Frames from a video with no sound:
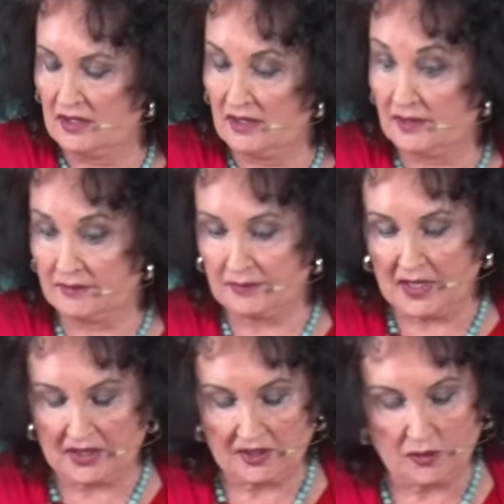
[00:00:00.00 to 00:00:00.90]
I'm
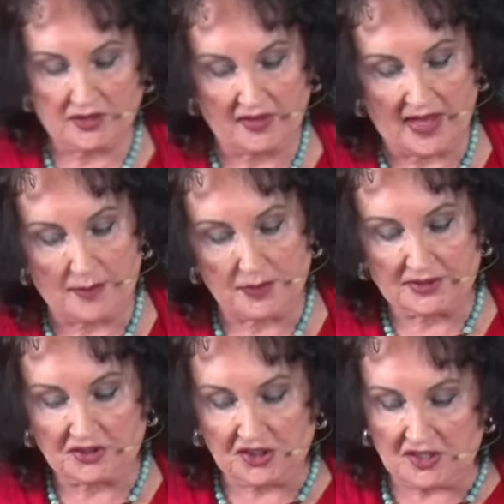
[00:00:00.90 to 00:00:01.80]
not going to go into that,
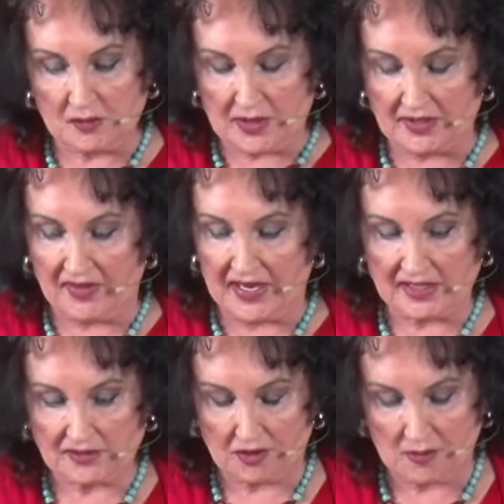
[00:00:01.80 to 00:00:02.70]
but she just wanted to thank
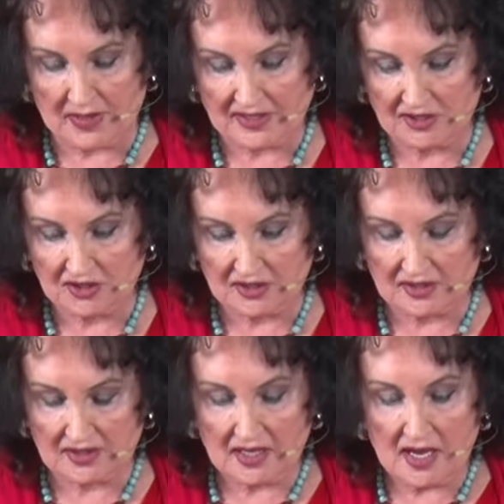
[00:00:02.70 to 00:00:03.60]
us for our
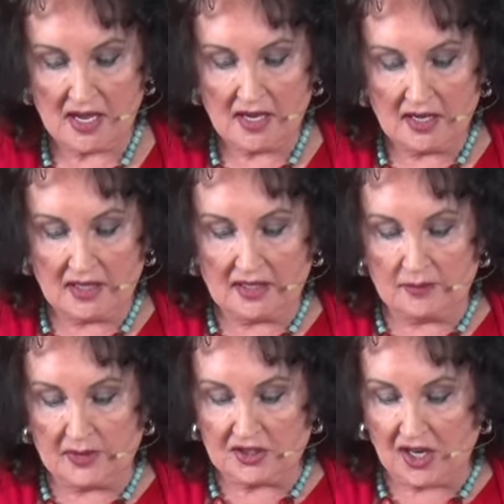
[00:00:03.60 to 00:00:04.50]
messages uh,
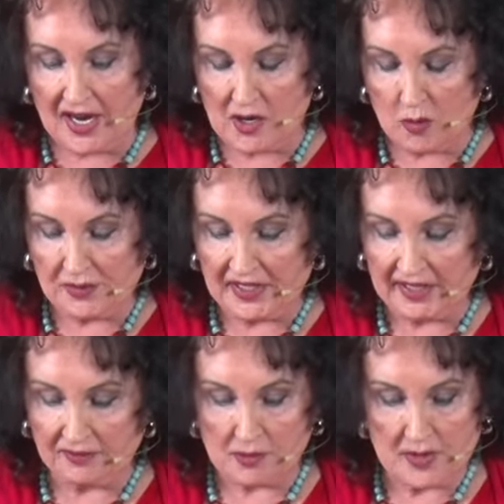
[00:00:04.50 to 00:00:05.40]
much eye opening
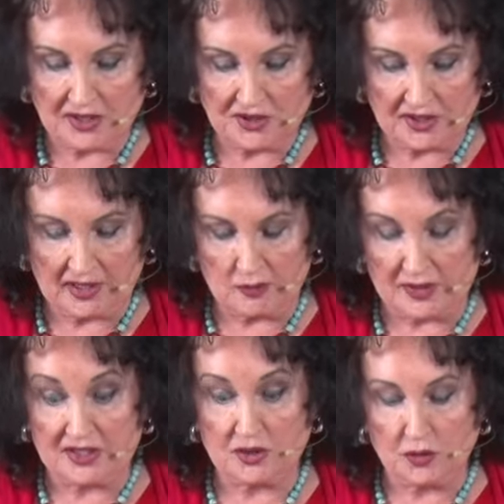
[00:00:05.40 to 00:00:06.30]
information on
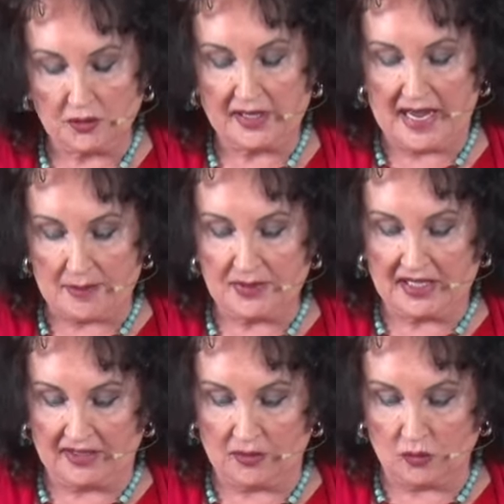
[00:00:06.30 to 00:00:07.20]
what's truly
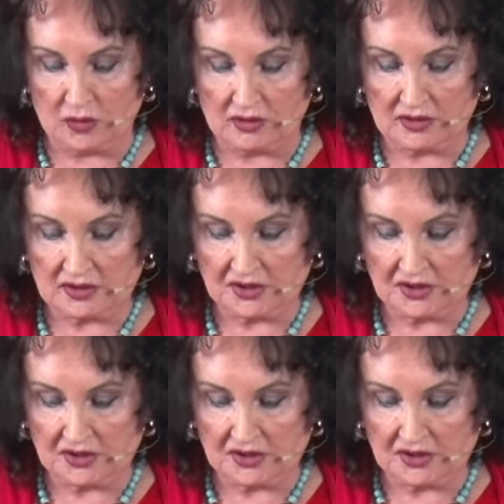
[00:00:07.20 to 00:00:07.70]
happening in the world.